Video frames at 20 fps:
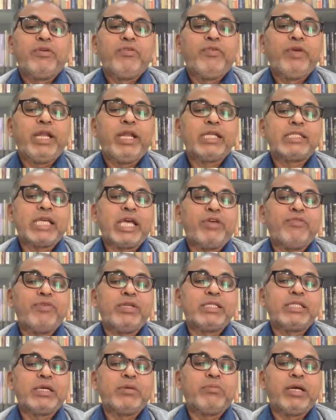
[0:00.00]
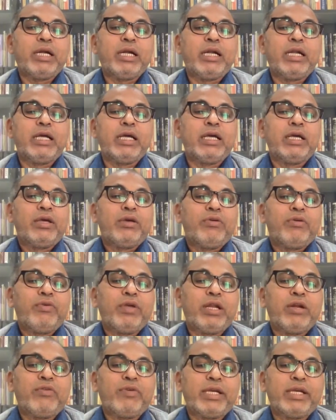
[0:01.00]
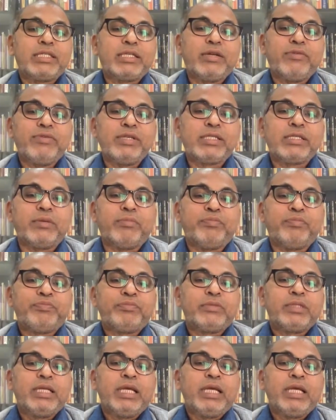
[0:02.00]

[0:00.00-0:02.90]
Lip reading: Vira Saivism and Vira Vaishnavism.